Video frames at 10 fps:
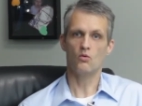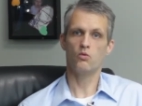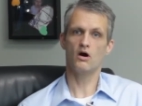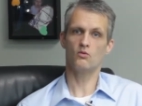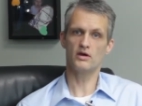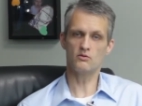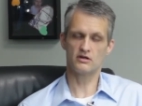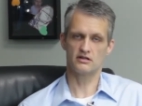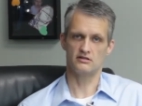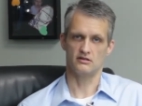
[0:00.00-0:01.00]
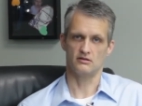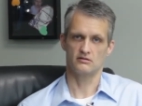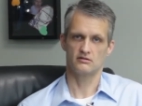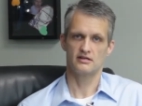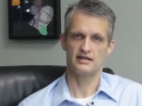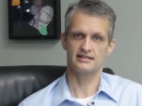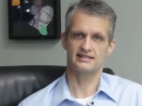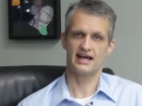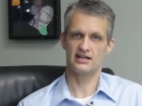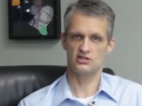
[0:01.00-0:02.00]
What we want to do is
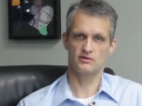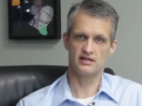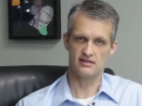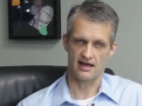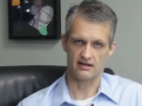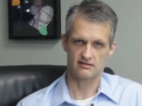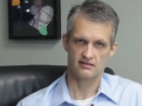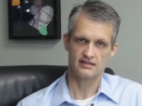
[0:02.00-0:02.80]
guide you in that.